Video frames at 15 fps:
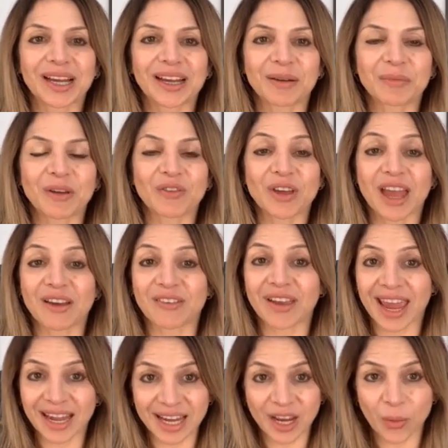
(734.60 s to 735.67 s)
if you have
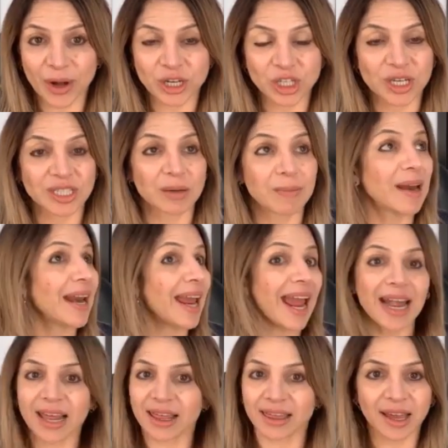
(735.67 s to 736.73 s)
any questions about
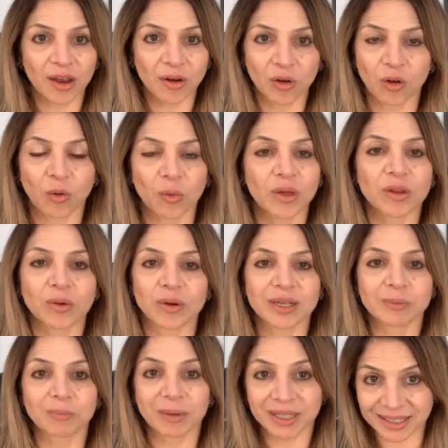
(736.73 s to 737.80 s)
anything at all, whether it's
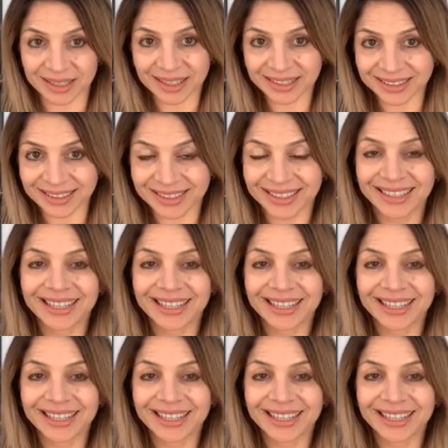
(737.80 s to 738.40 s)
business,